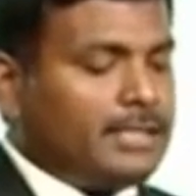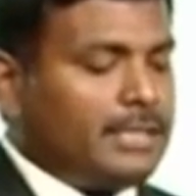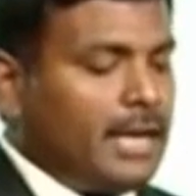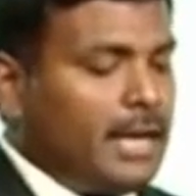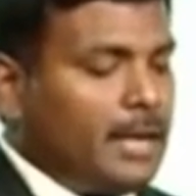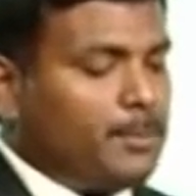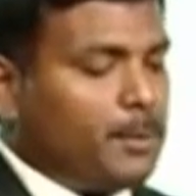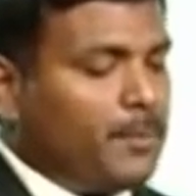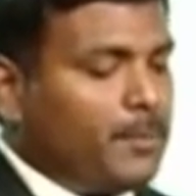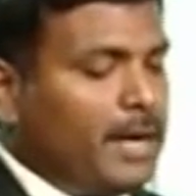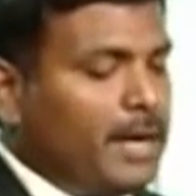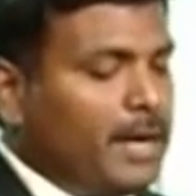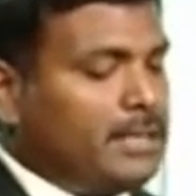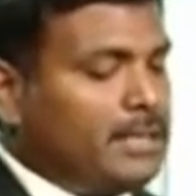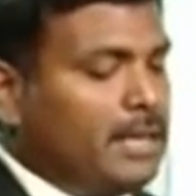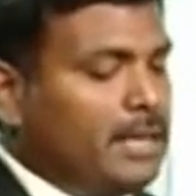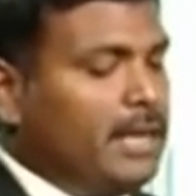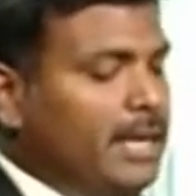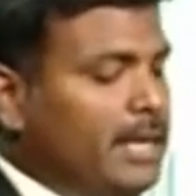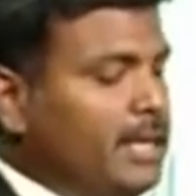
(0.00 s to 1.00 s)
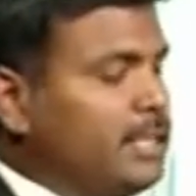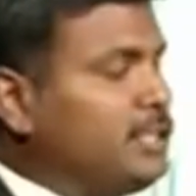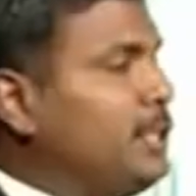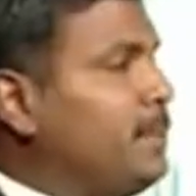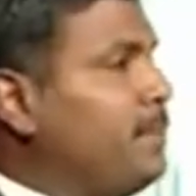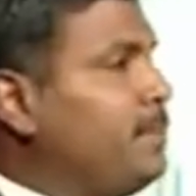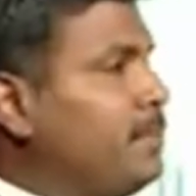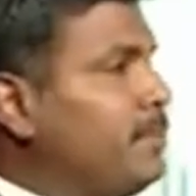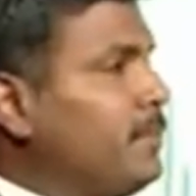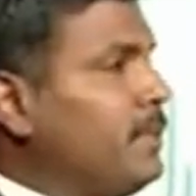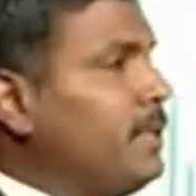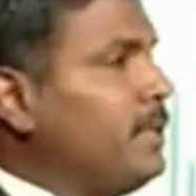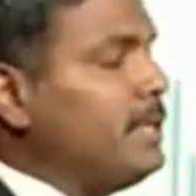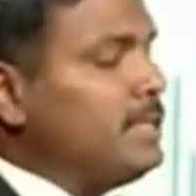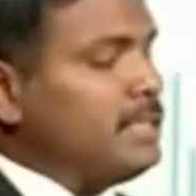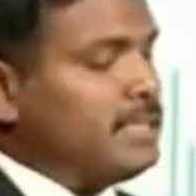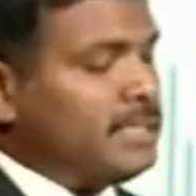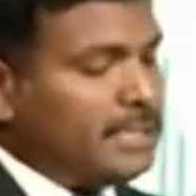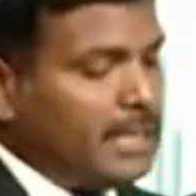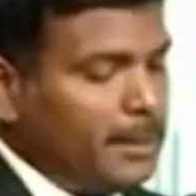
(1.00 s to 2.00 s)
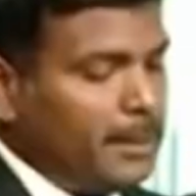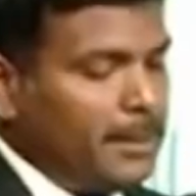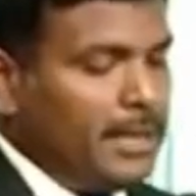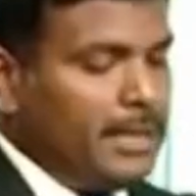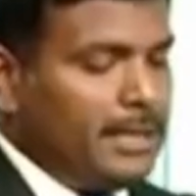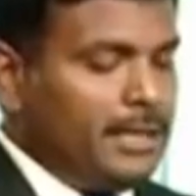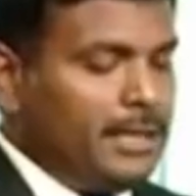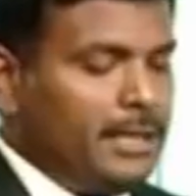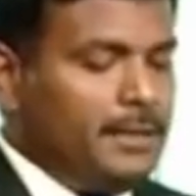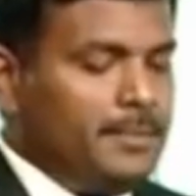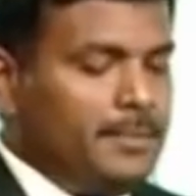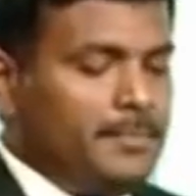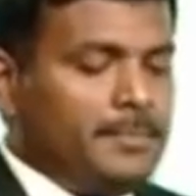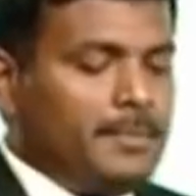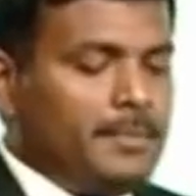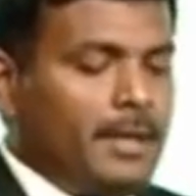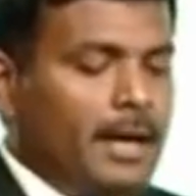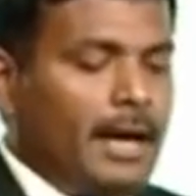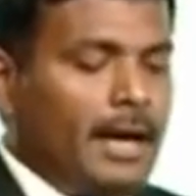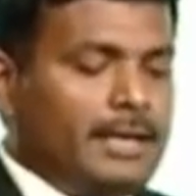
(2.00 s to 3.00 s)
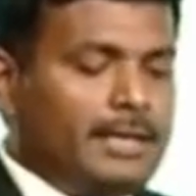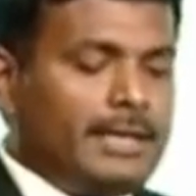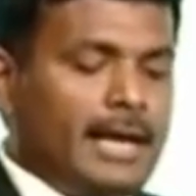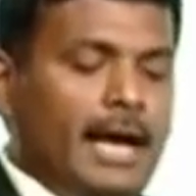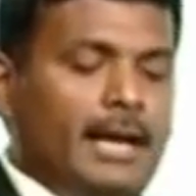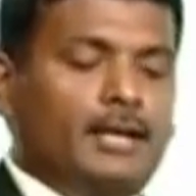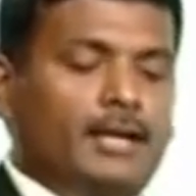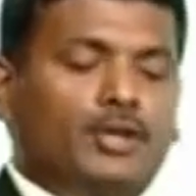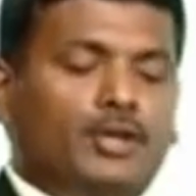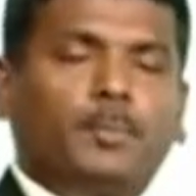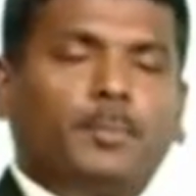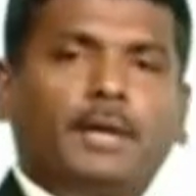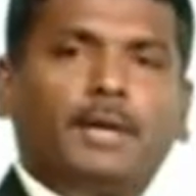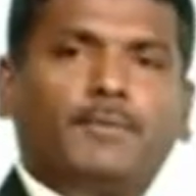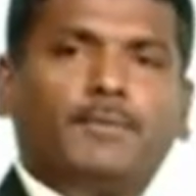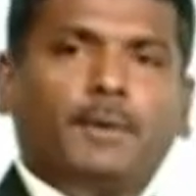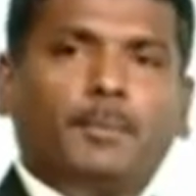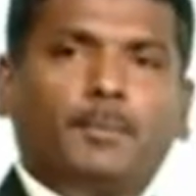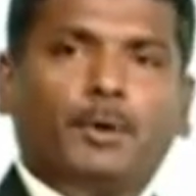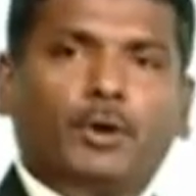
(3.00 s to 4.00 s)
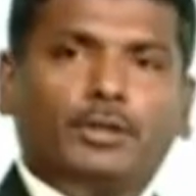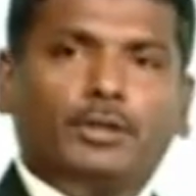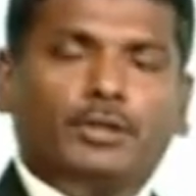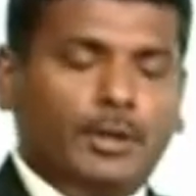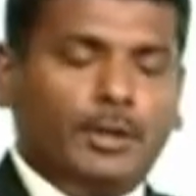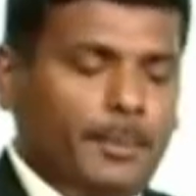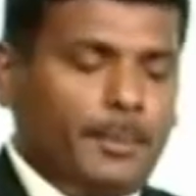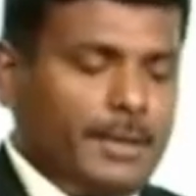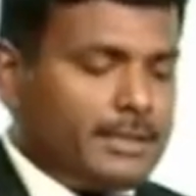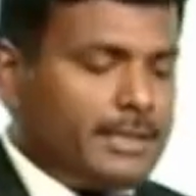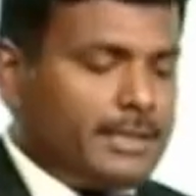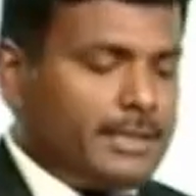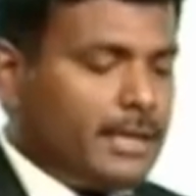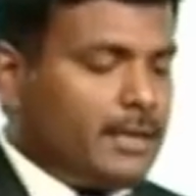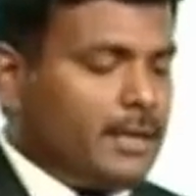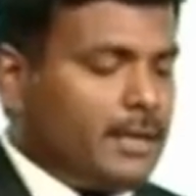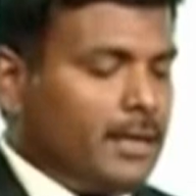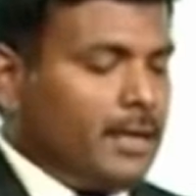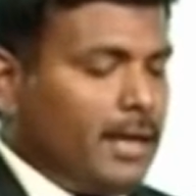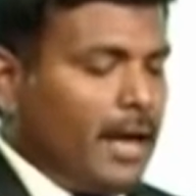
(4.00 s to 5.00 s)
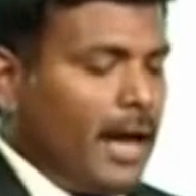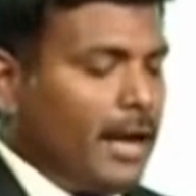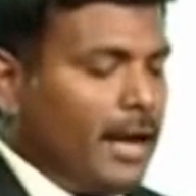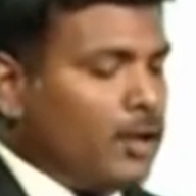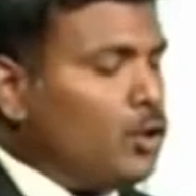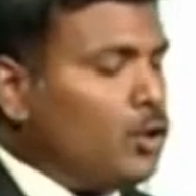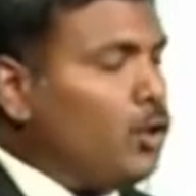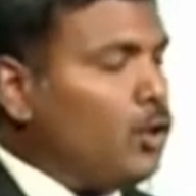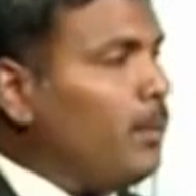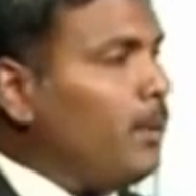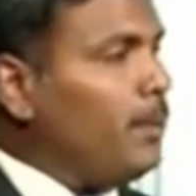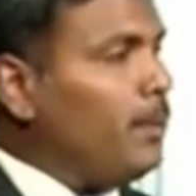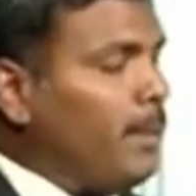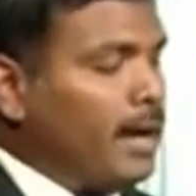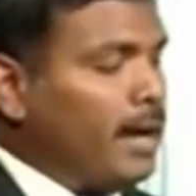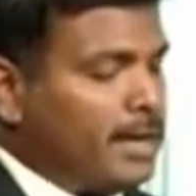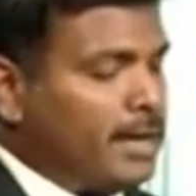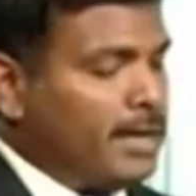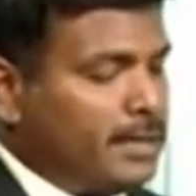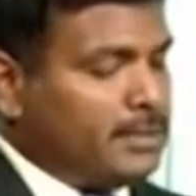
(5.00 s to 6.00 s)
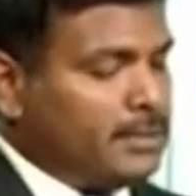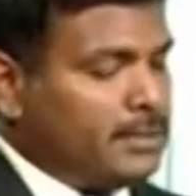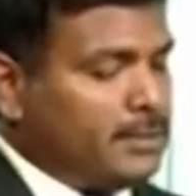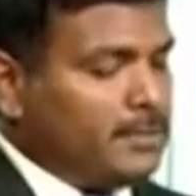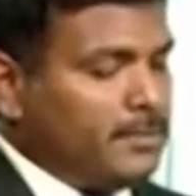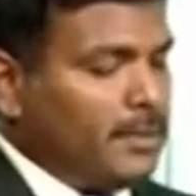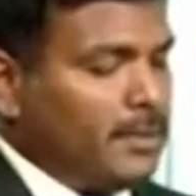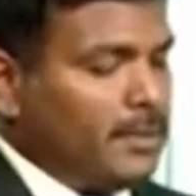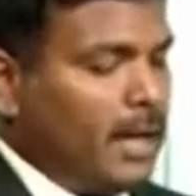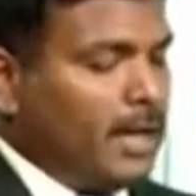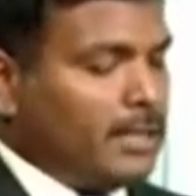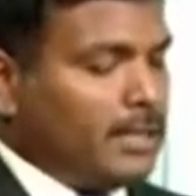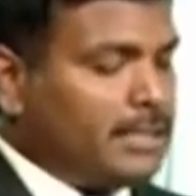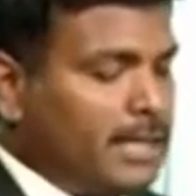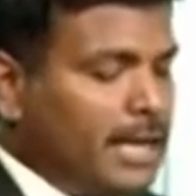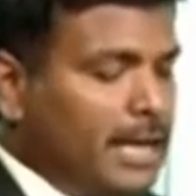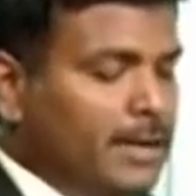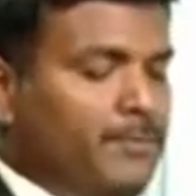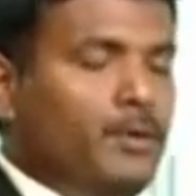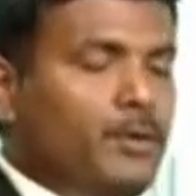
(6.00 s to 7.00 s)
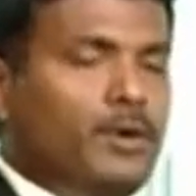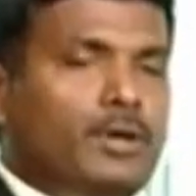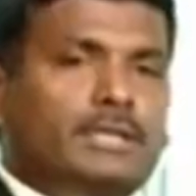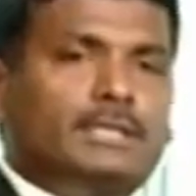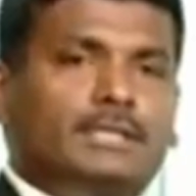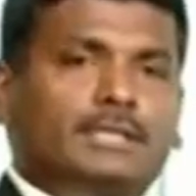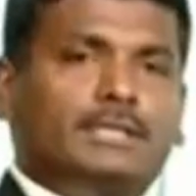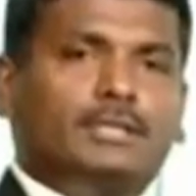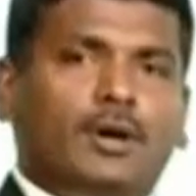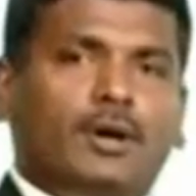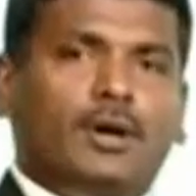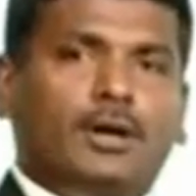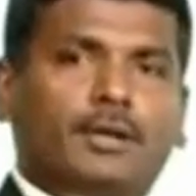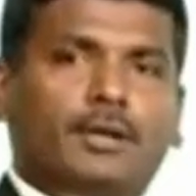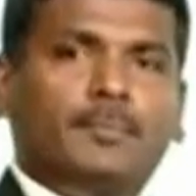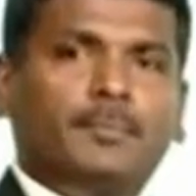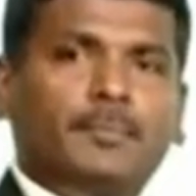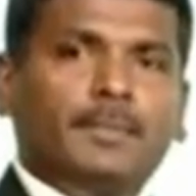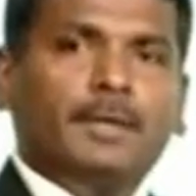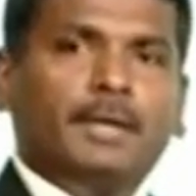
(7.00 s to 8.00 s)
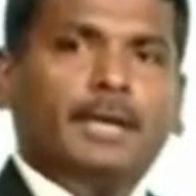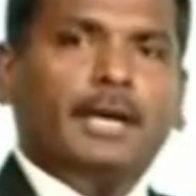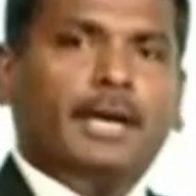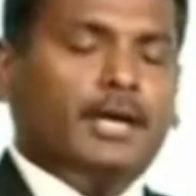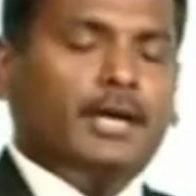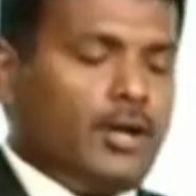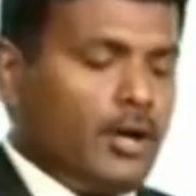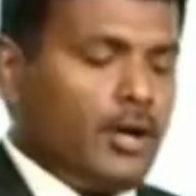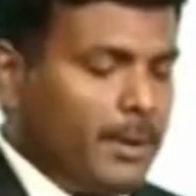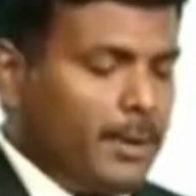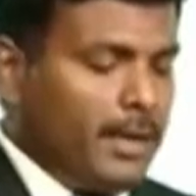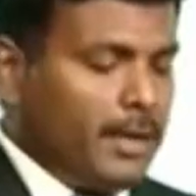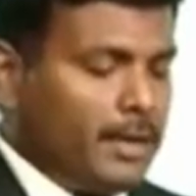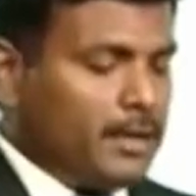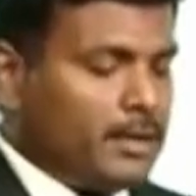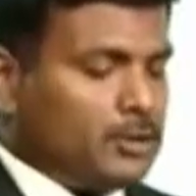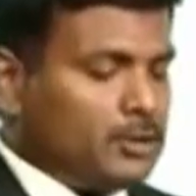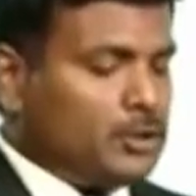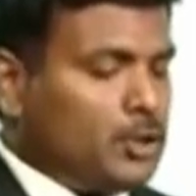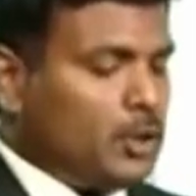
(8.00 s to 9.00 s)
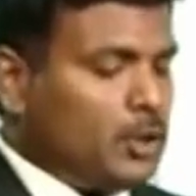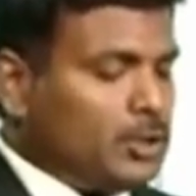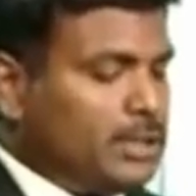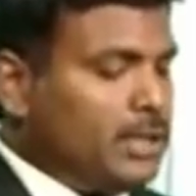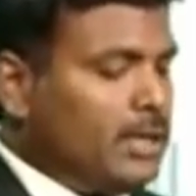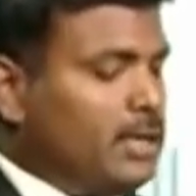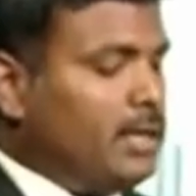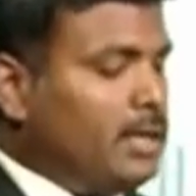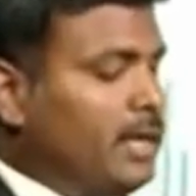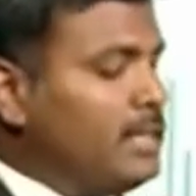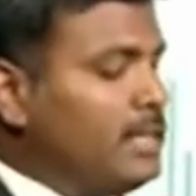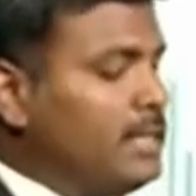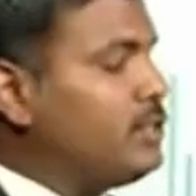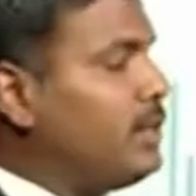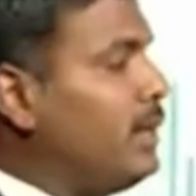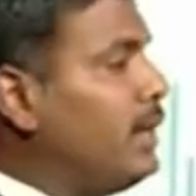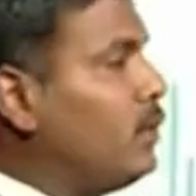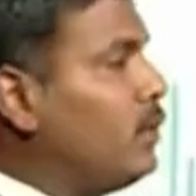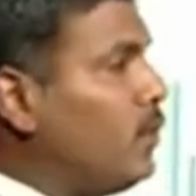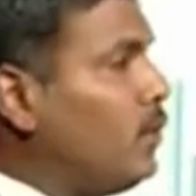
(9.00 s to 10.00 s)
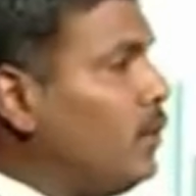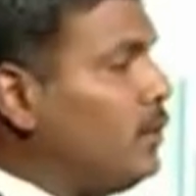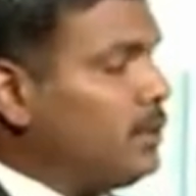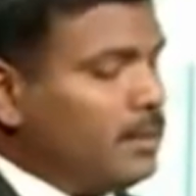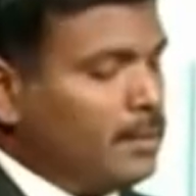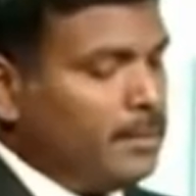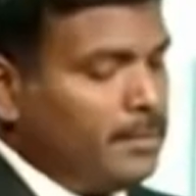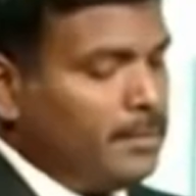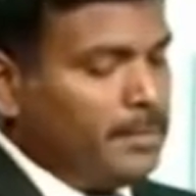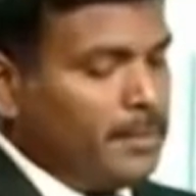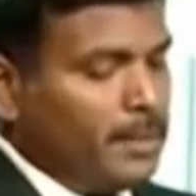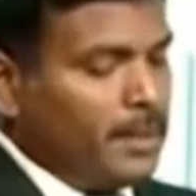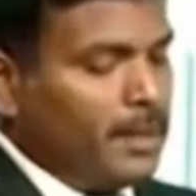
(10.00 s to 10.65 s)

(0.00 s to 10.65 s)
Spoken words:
Our state provides the leadership, stability and talent to build for both domestic and global markets. Our state focuses on economic, social, cultural growth